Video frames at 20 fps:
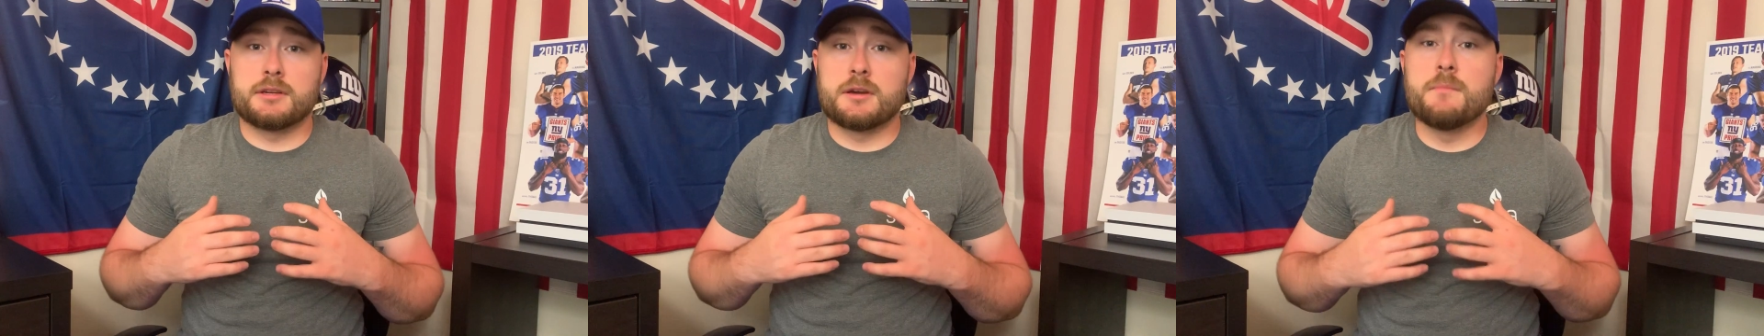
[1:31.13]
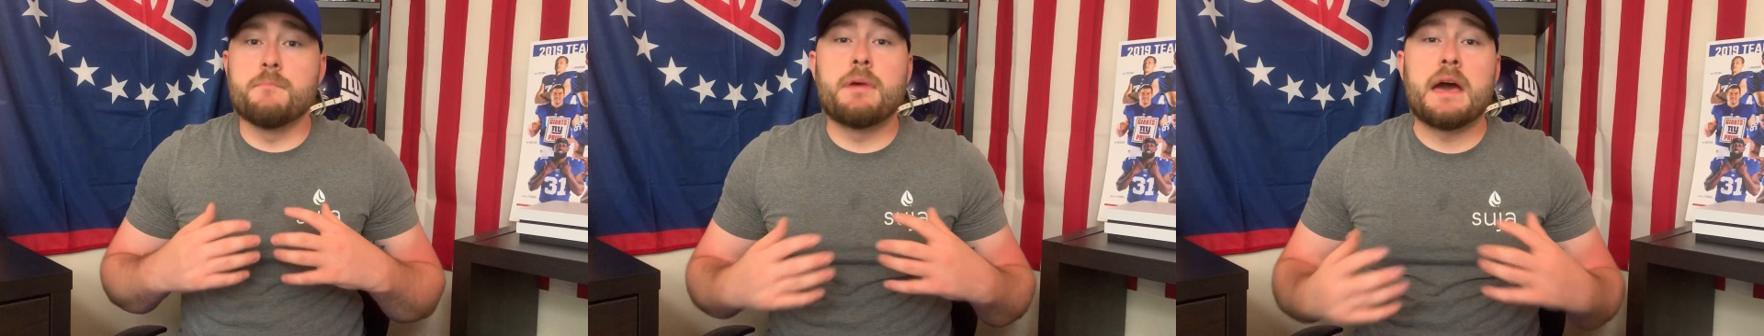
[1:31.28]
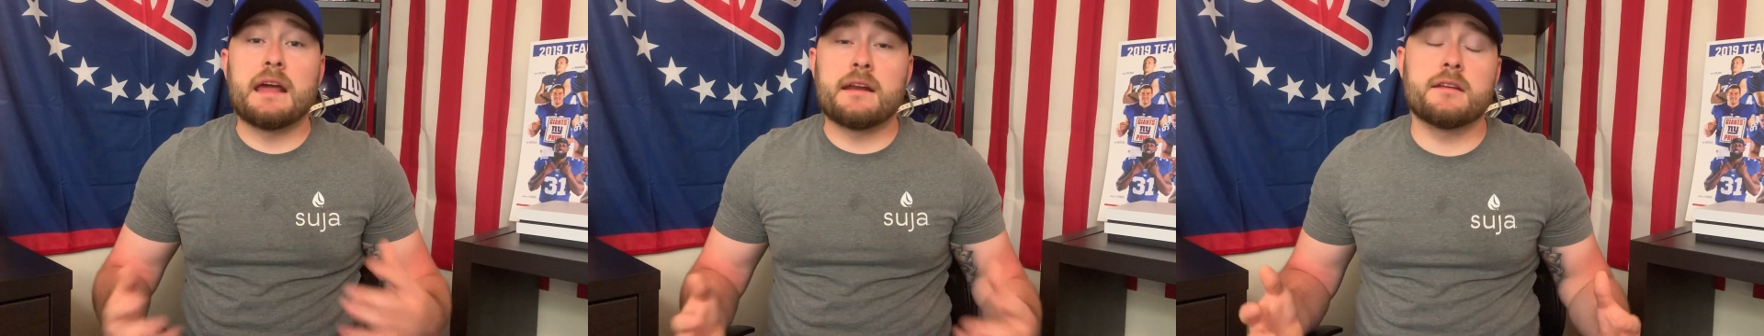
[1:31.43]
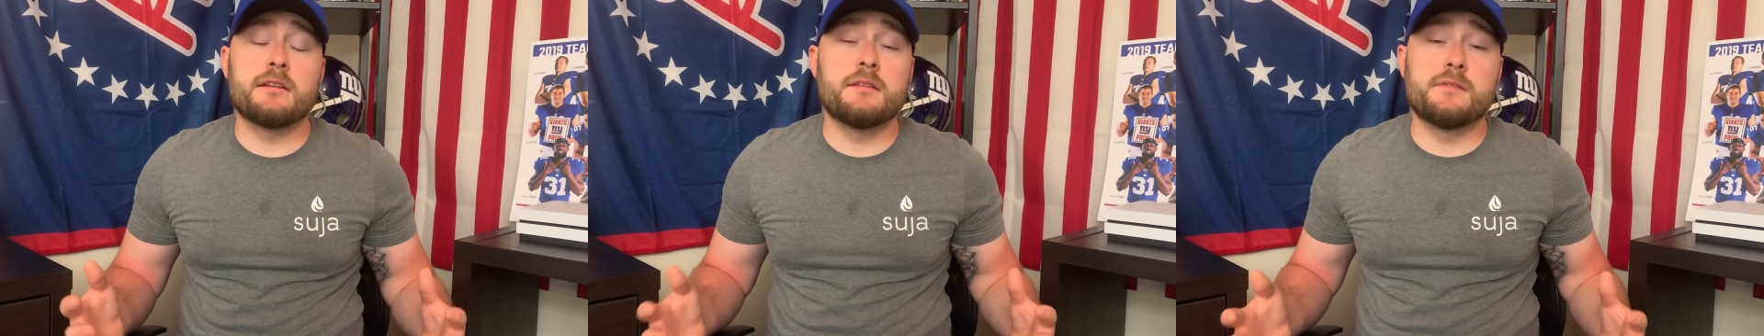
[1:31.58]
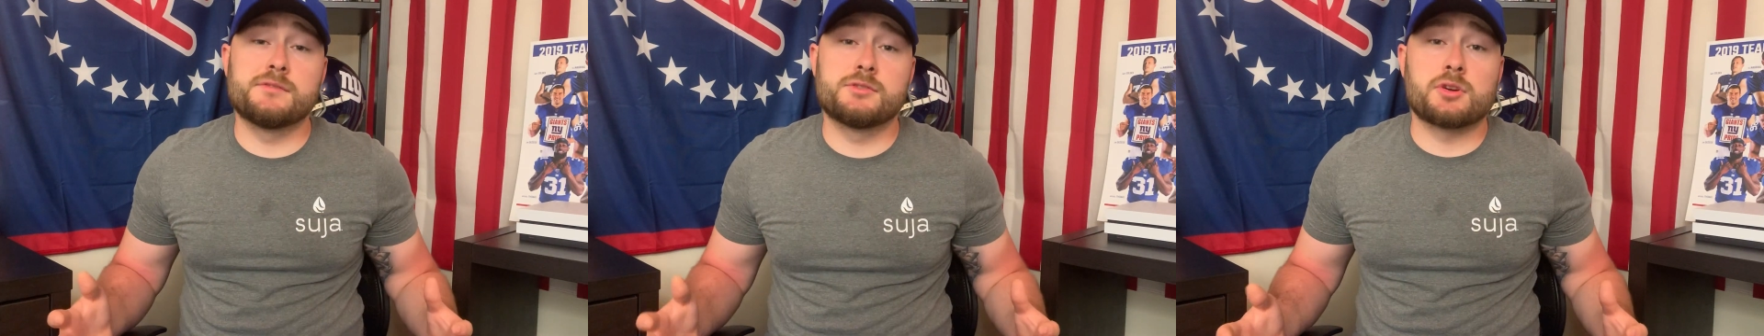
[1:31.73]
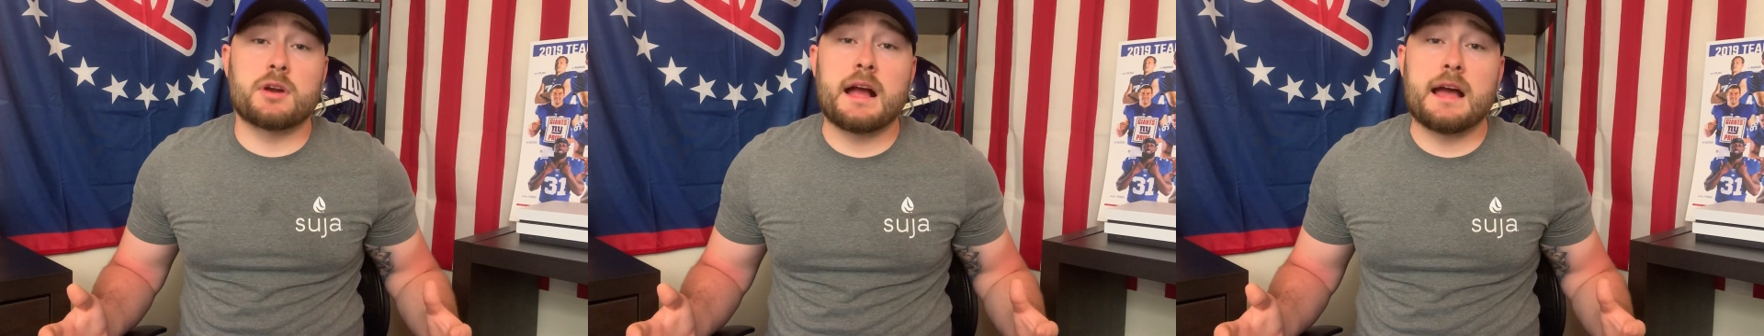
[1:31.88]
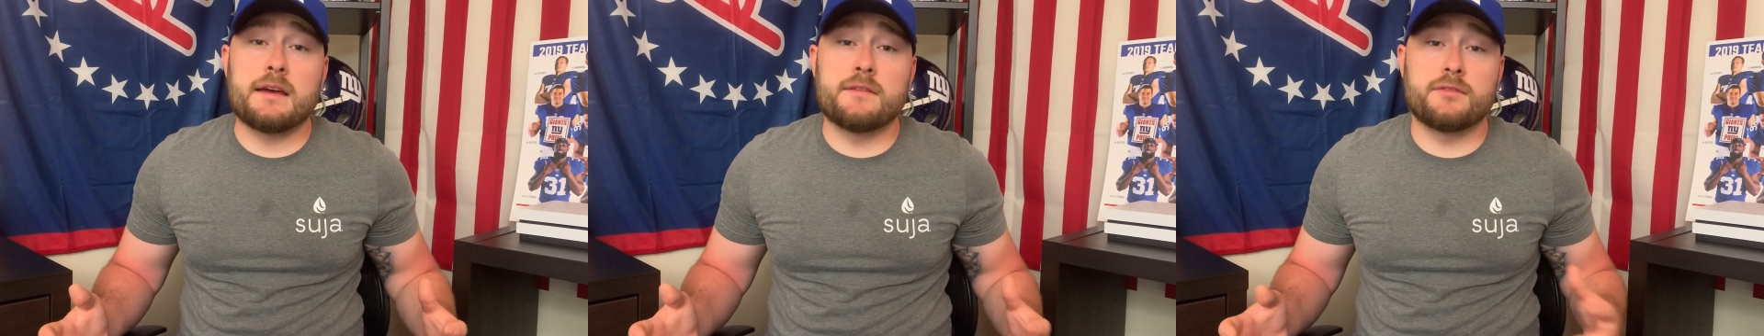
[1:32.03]
competitive
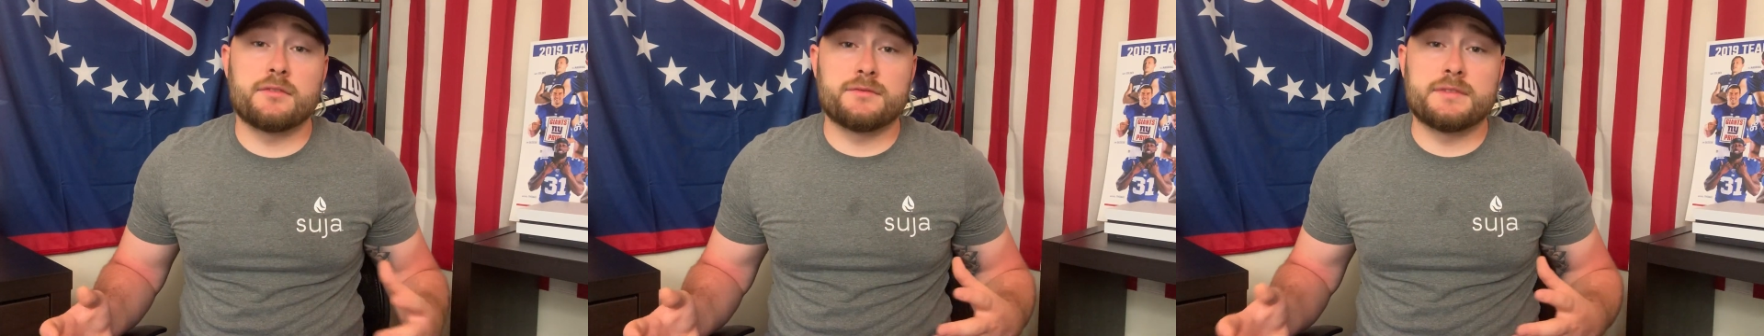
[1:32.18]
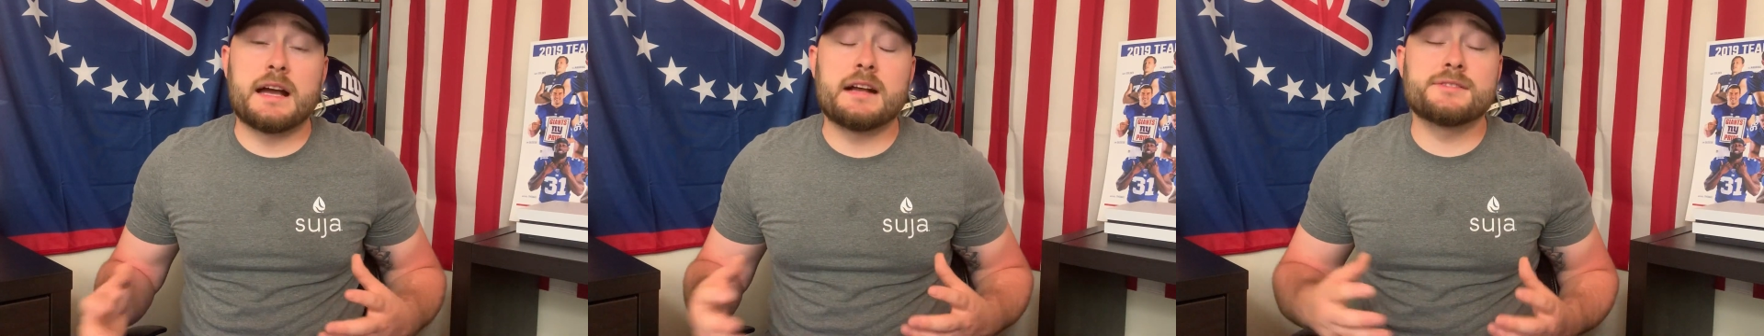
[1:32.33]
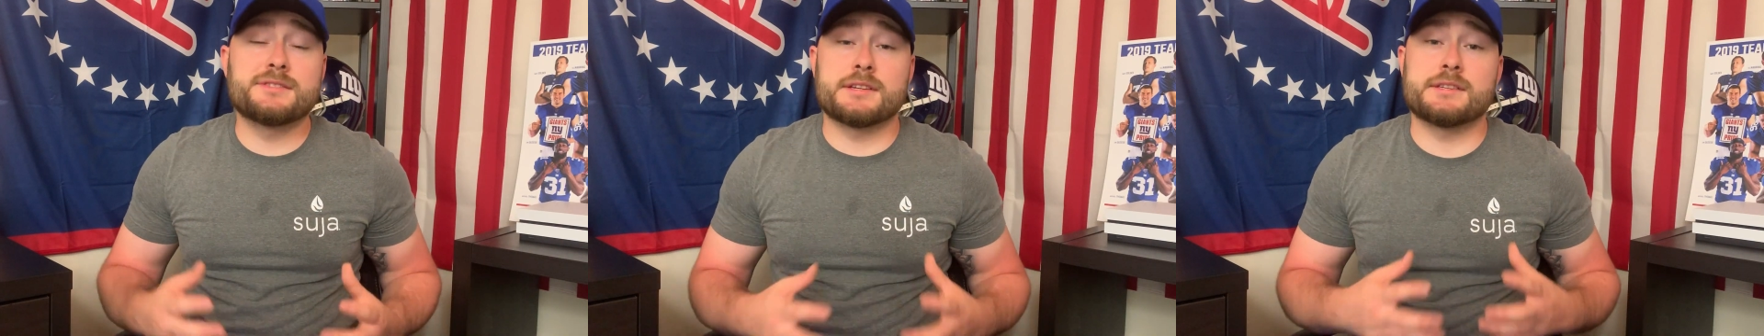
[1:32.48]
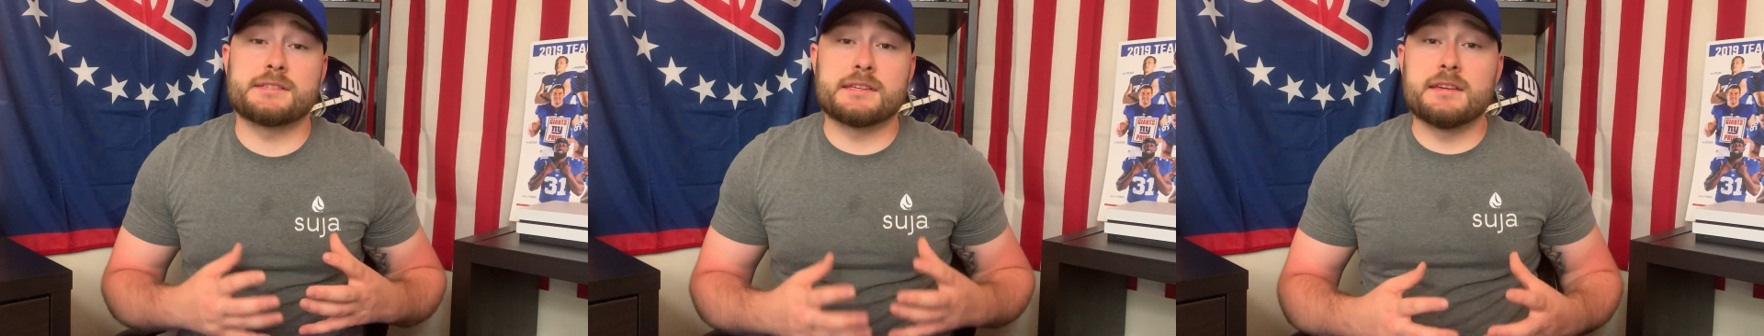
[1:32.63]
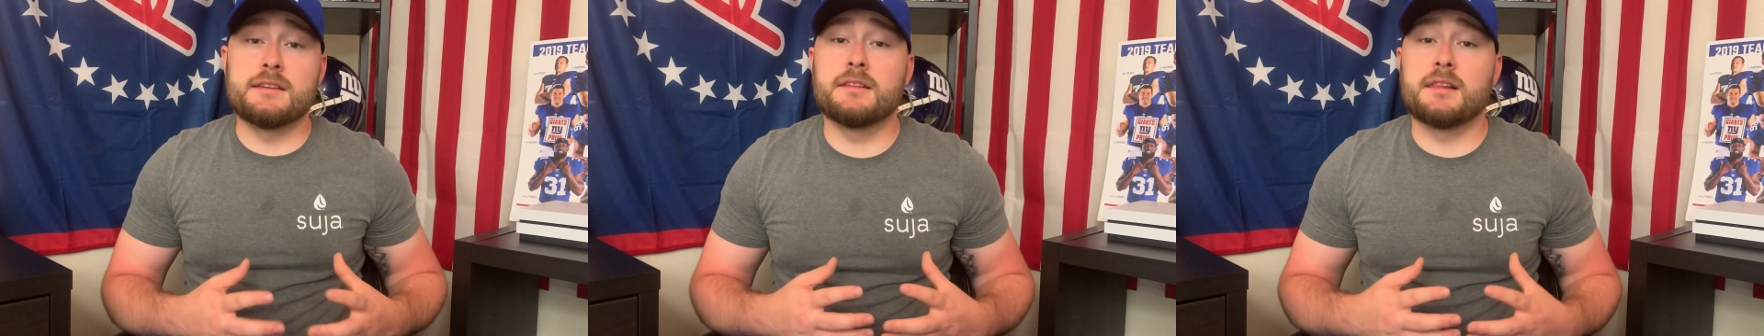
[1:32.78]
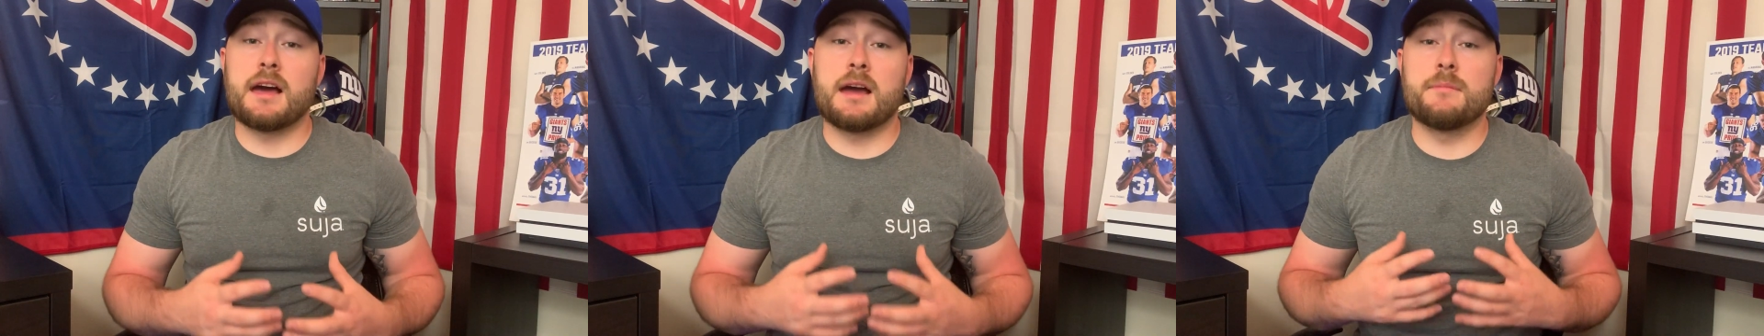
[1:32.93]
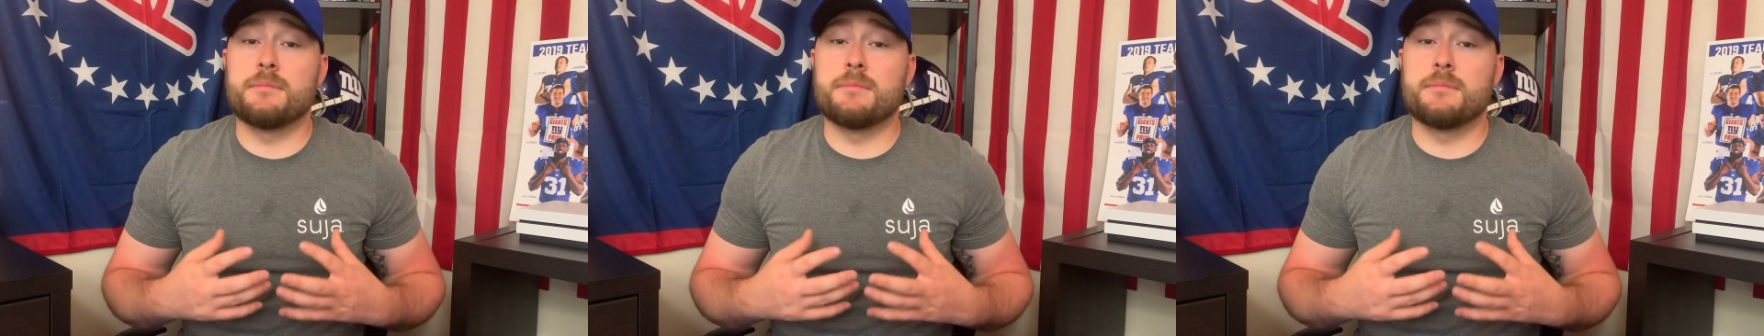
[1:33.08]
drive of not just Eli,